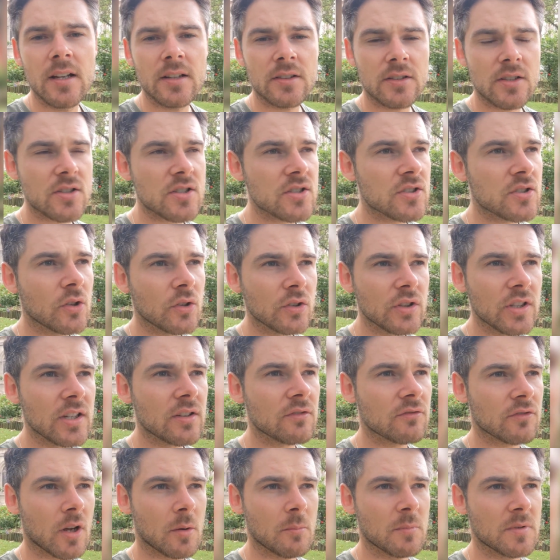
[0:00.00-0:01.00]
There's
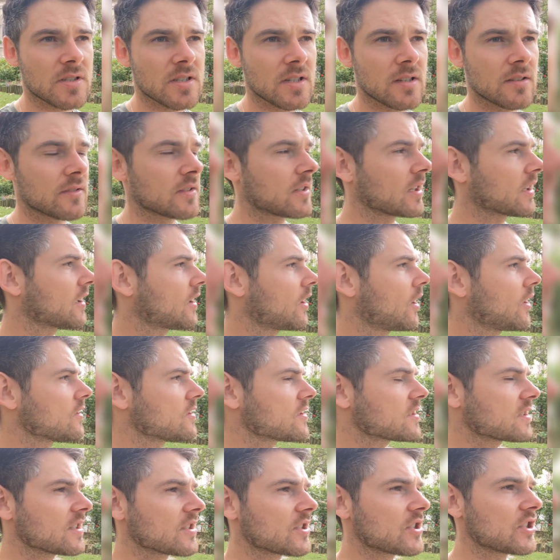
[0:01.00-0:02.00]
nothing wrong with you. The
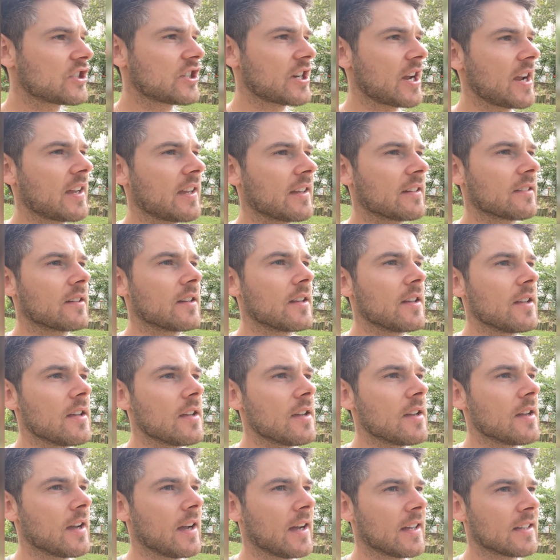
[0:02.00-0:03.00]
constant checking
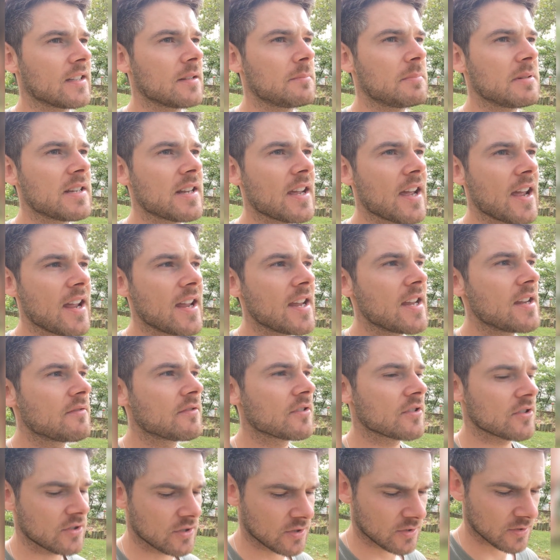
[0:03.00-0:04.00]
and the
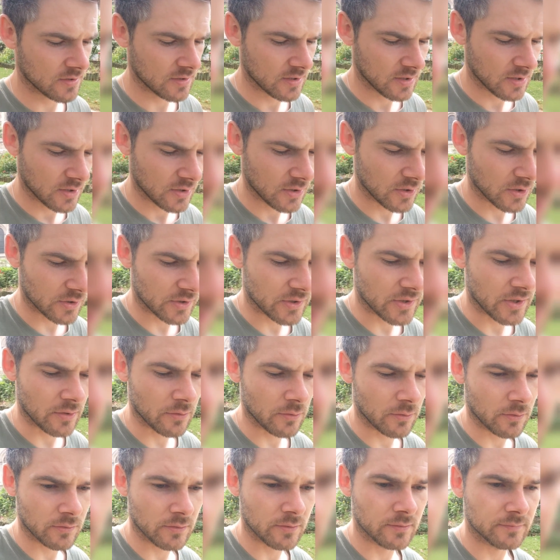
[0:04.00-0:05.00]
behaviours you're
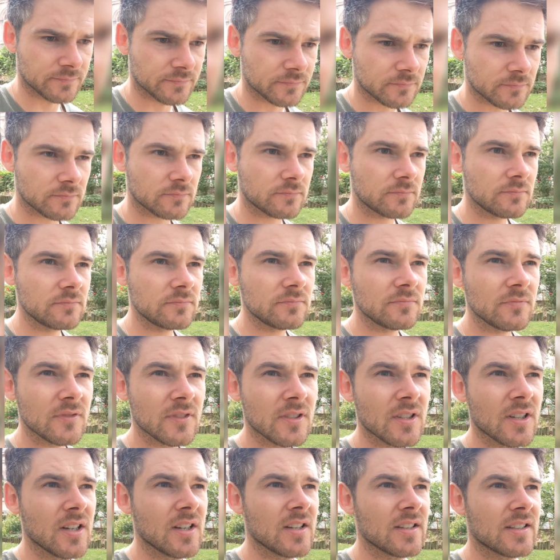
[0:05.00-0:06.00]
doing
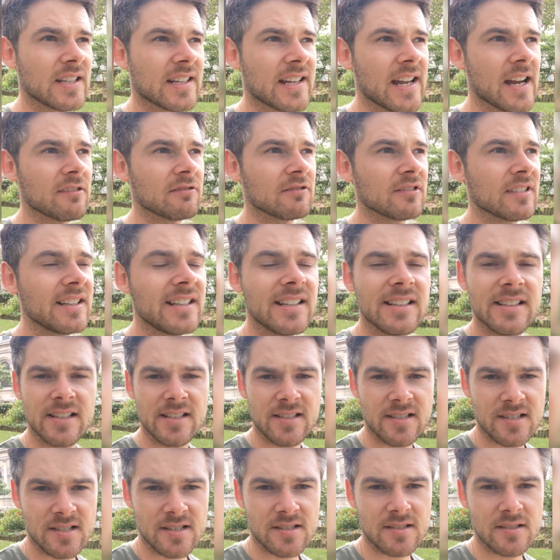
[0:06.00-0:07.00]
to get rid of
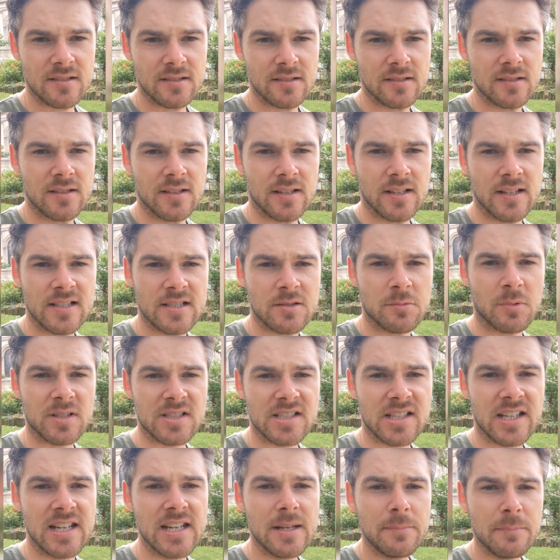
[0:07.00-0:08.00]
this is
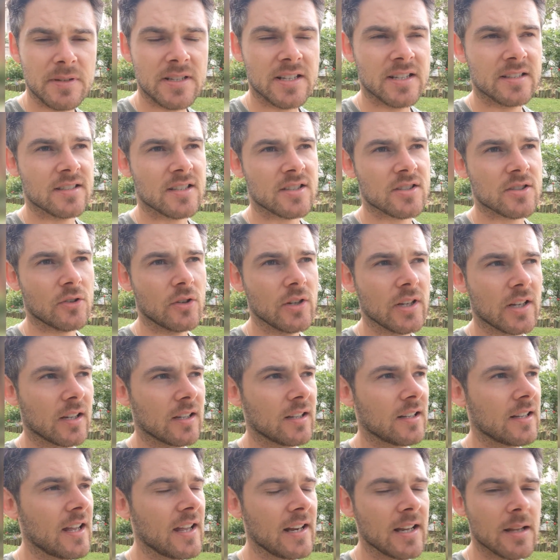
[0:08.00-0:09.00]
what's keeping you in the cycle.
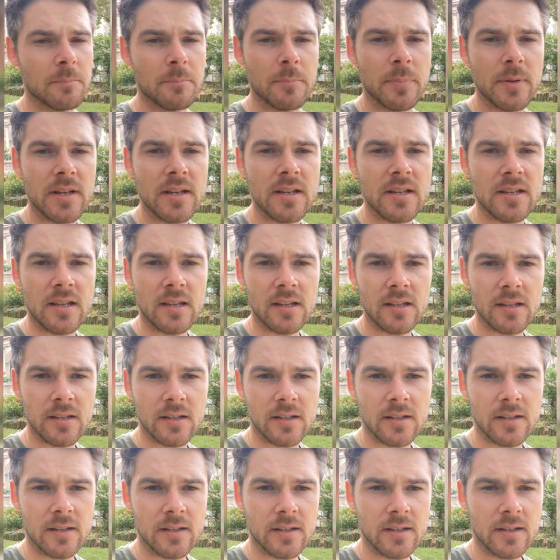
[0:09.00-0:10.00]
Let it be.
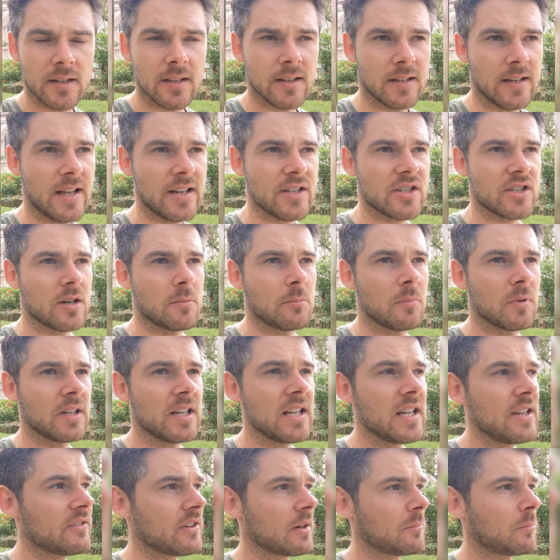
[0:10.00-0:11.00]

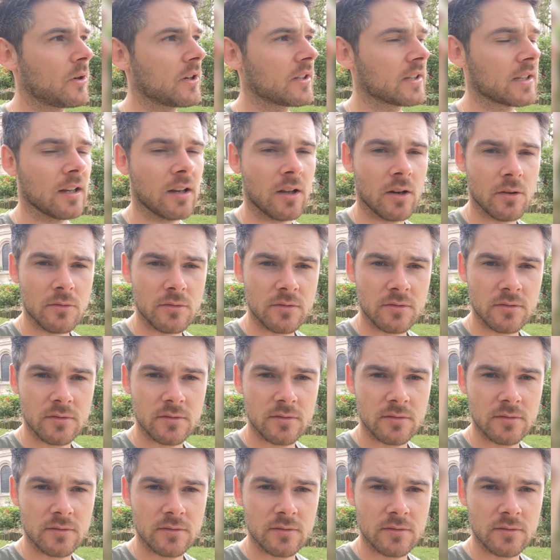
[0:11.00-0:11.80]
Leave your mind alone.